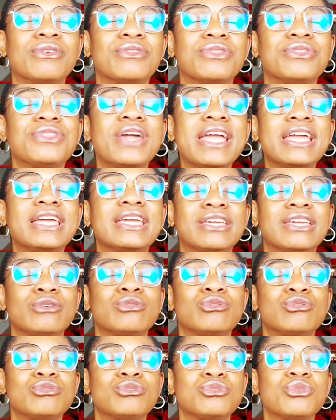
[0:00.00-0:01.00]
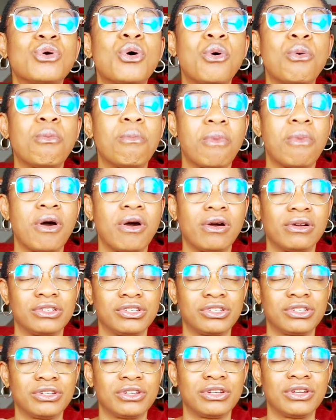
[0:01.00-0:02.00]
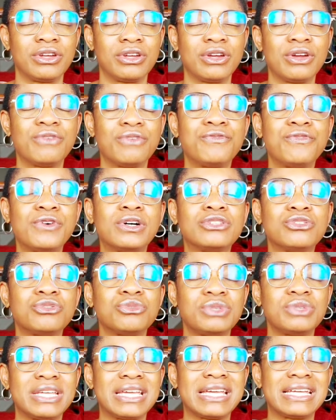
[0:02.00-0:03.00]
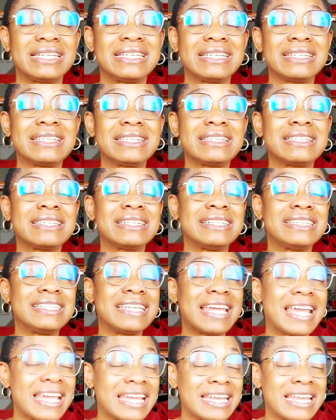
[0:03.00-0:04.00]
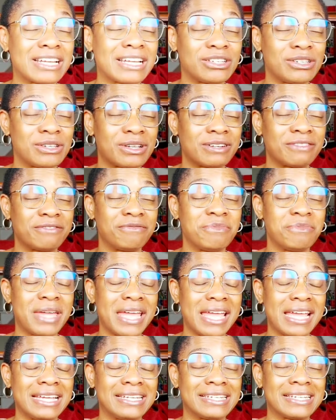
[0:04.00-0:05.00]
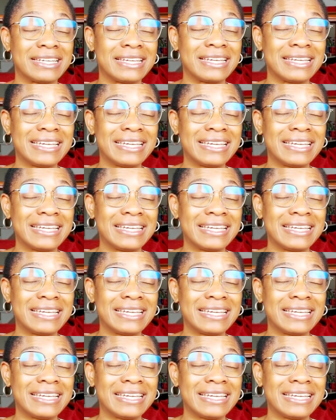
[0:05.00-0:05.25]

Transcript: Thank you so much for today. This is the day that you have made.